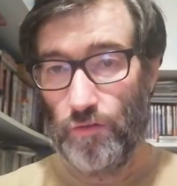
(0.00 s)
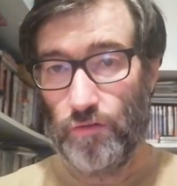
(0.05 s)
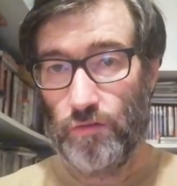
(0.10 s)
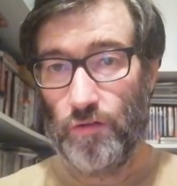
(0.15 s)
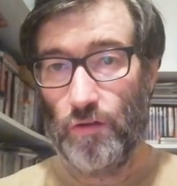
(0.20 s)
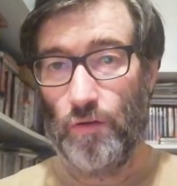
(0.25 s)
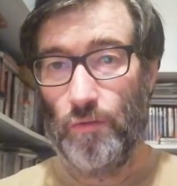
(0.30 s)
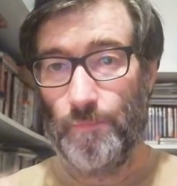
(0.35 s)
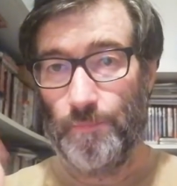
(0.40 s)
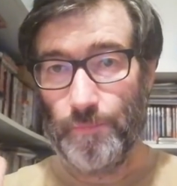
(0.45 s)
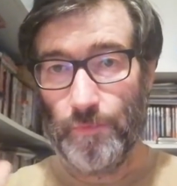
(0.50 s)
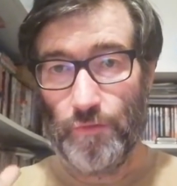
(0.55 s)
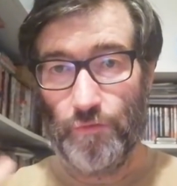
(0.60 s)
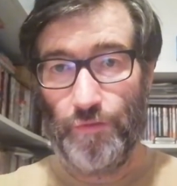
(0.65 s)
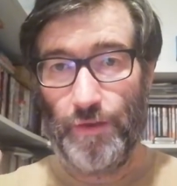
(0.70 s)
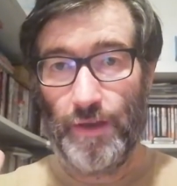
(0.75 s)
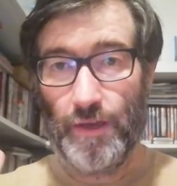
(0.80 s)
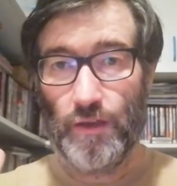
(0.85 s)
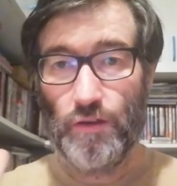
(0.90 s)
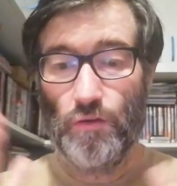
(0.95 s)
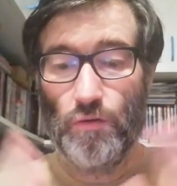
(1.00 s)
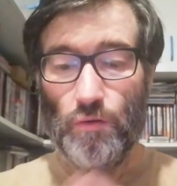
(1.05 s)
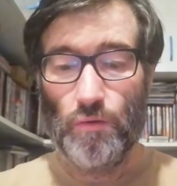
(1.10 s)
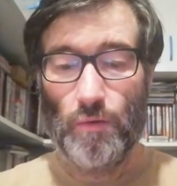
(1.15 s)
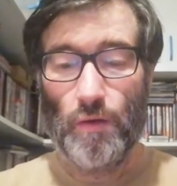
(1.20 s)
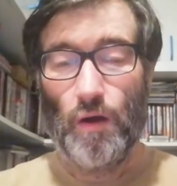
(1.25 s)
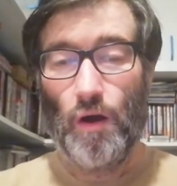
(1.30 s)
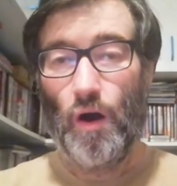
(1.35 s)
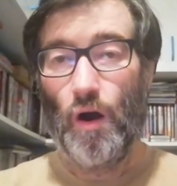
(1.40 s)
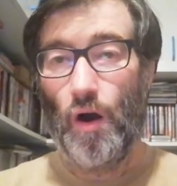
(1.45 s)
So thank you
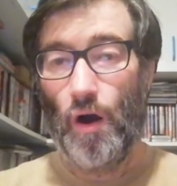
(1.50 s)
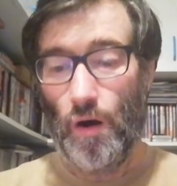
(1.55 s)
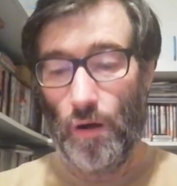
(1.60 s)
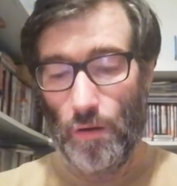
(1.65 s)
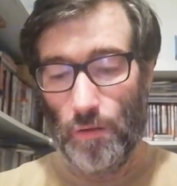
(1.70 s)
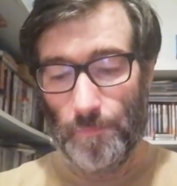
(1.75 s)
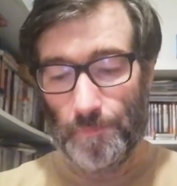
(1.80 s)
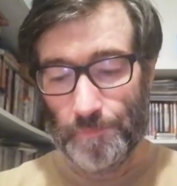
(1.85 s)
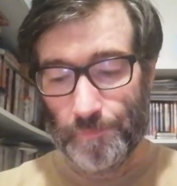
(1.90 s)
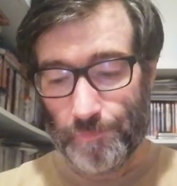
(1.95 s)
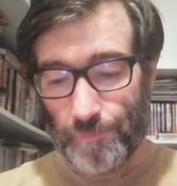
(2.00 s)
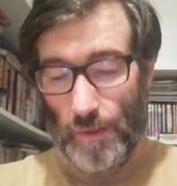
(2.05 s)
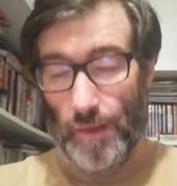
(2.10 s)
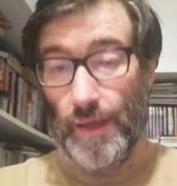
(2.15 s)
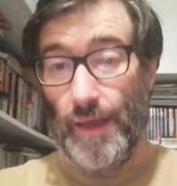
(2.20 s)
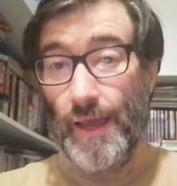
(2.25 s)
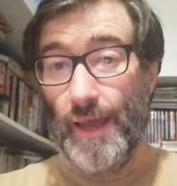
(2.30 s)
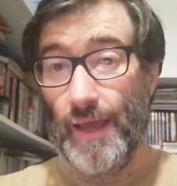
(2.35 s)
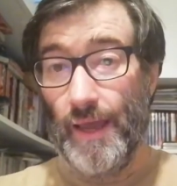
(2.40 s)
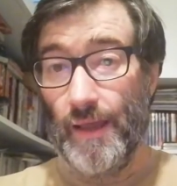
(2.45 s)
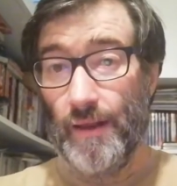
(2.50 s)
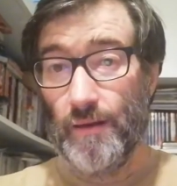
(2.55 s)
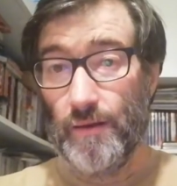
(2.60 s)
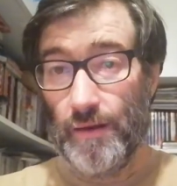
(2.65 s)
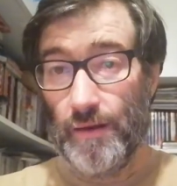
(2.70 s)
all. And